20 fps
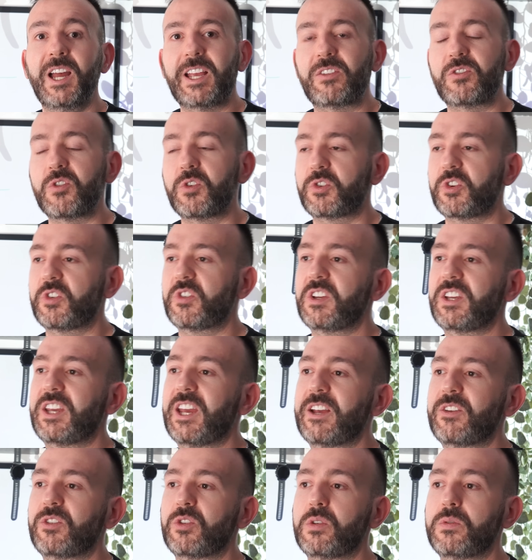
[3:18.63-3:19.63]
It's not just a
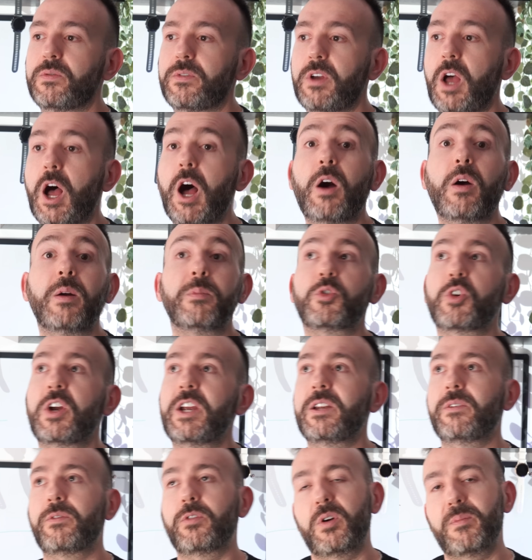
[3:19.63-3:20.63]
case of, oh, I'm
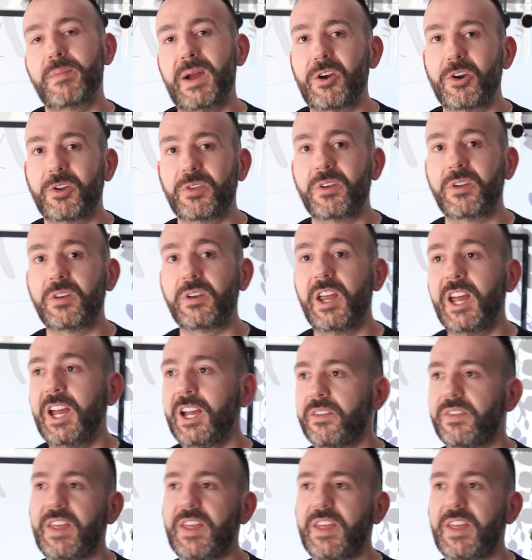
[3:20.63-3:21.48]
training for a marathon,